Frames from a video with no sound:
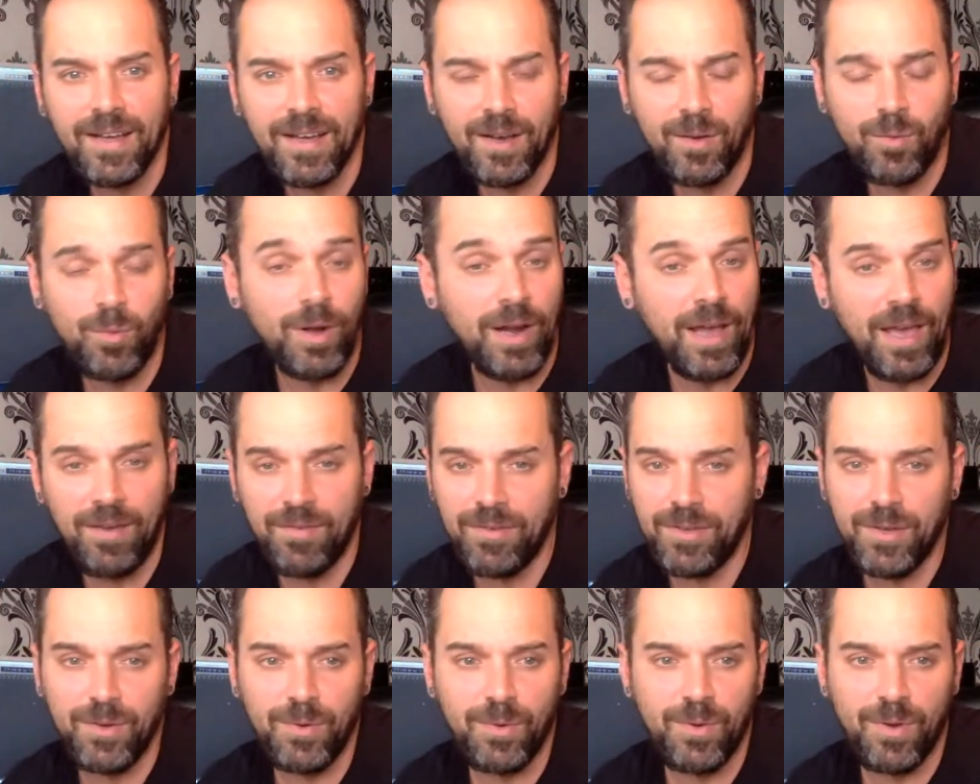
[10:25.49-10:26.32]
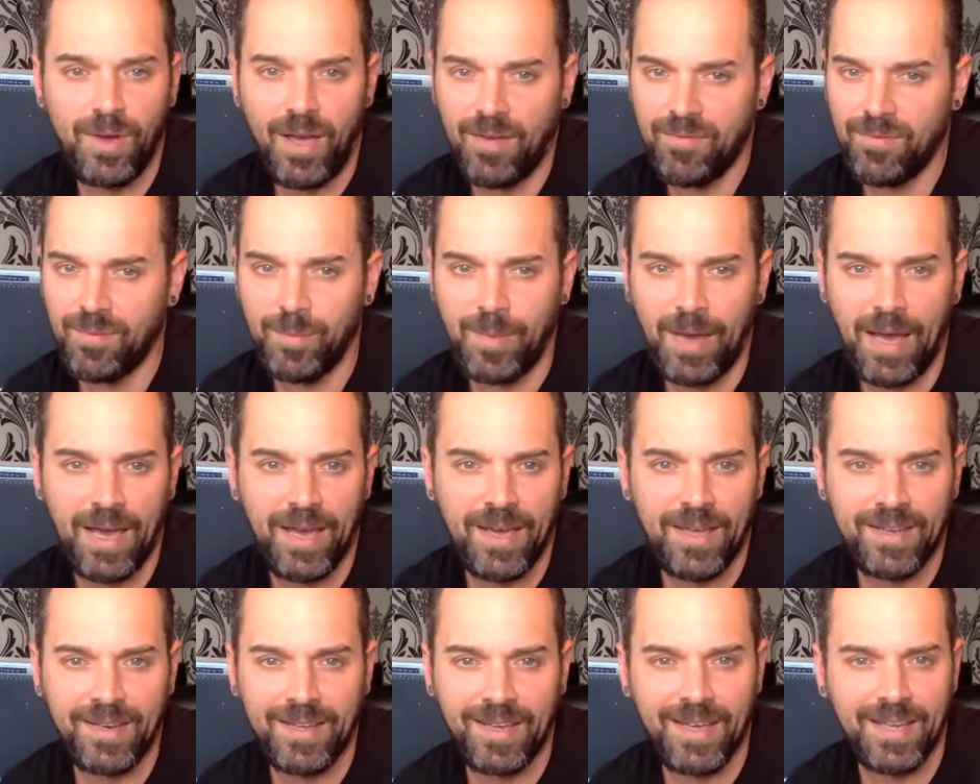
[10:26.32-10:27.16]
whatever you have in
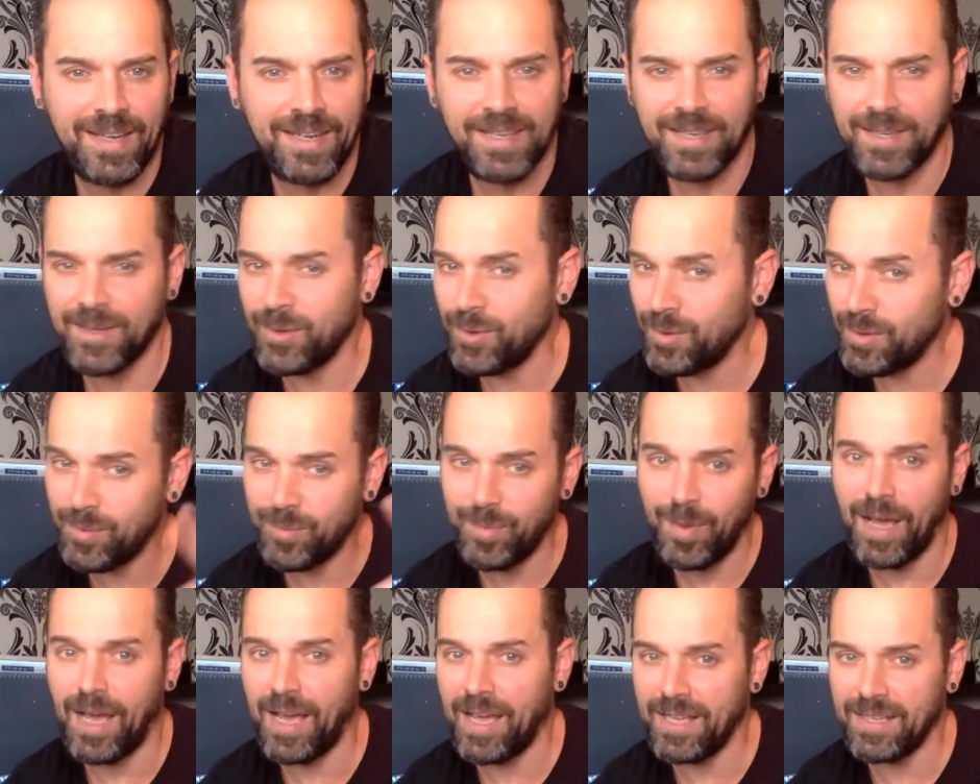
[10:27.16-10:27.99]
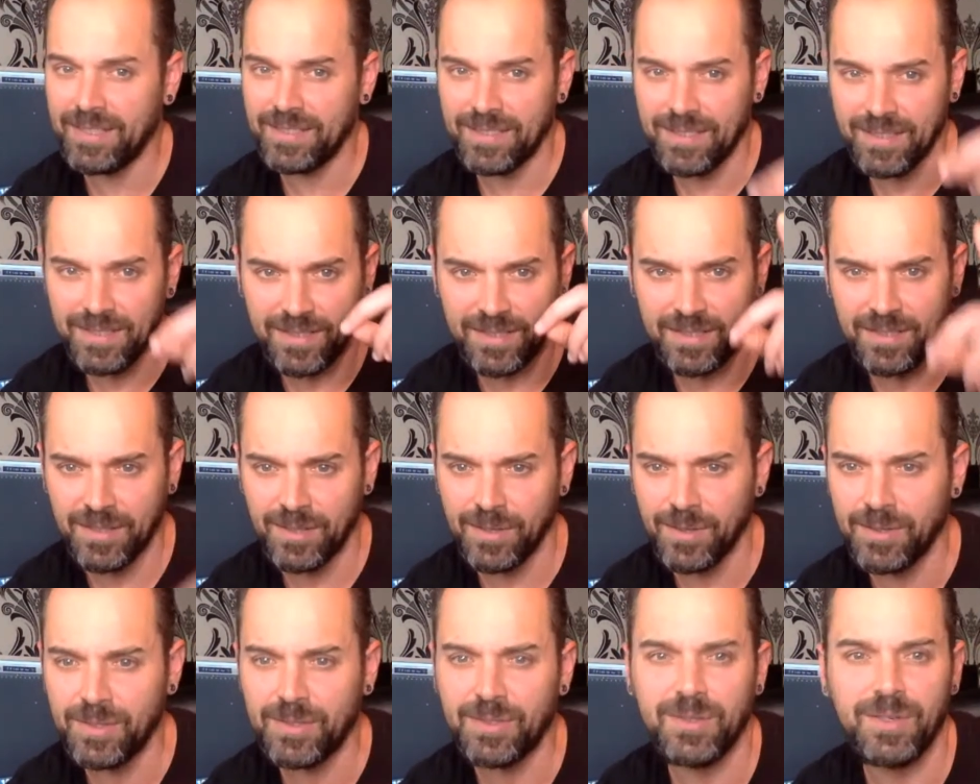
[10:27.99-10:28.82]
mind, any good advice is
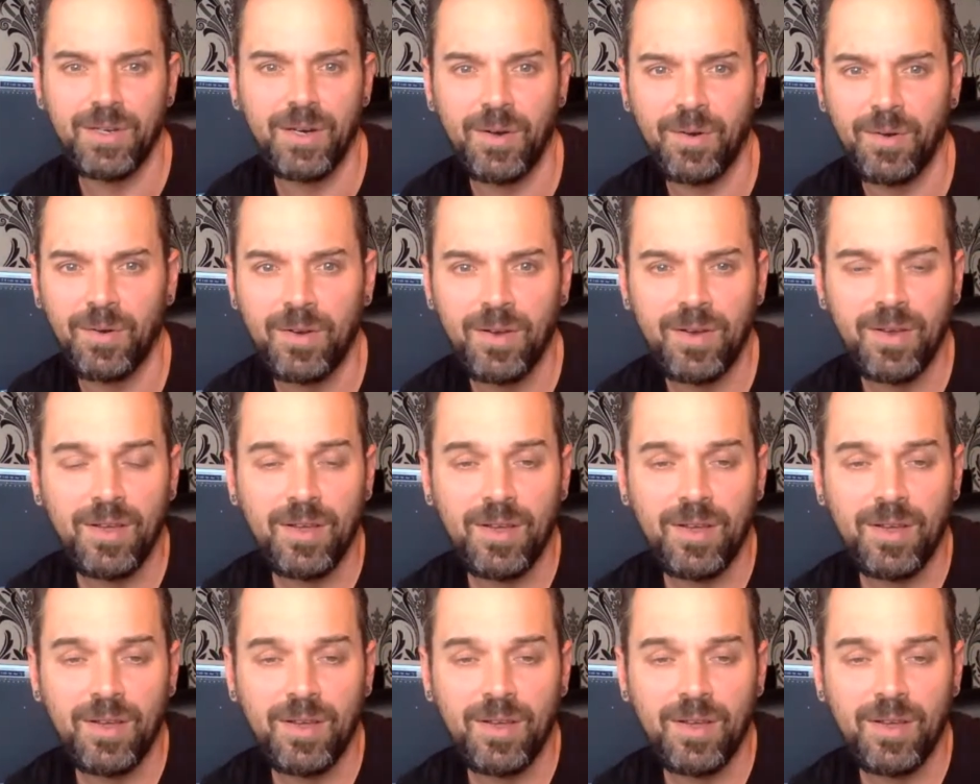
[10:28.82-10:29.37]
good to know.